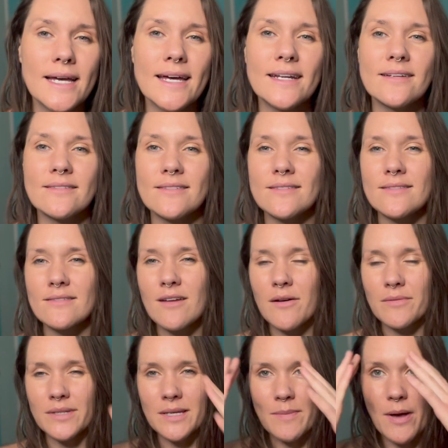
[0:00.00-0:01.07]
And it's not
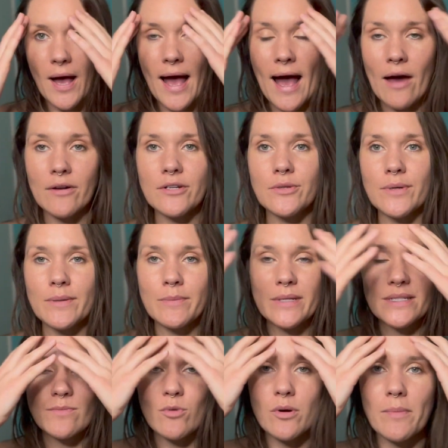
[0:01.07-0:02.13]
really about how to do it, but
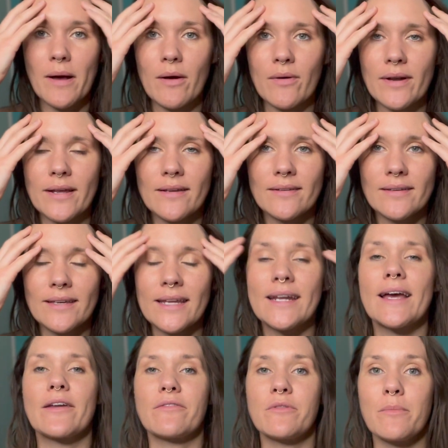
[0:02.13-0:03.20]
it's more about getting
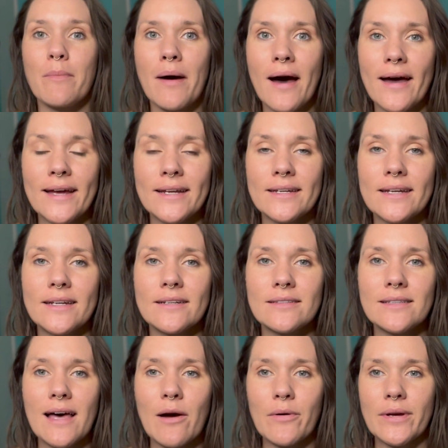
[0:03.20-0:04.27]
out of the mind and
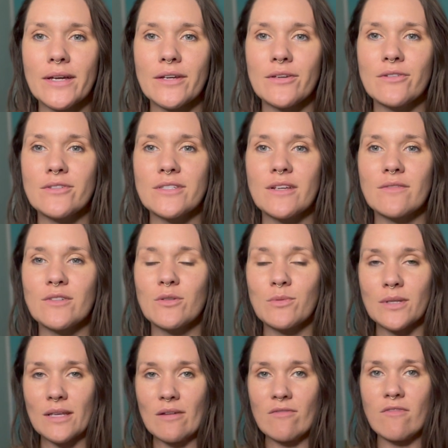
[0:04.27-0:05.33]
allowing yourself to
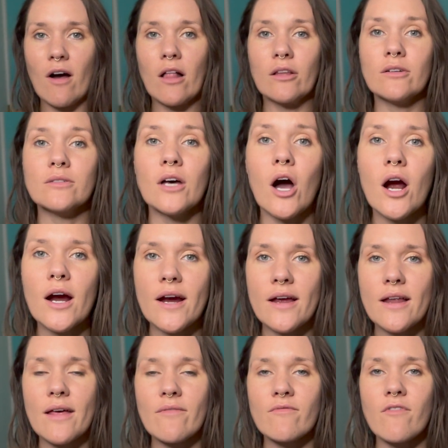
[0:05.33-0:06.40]
really follow the heart
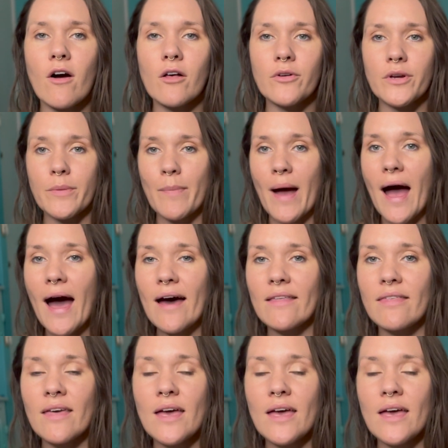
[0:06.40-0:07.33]
and follow your path,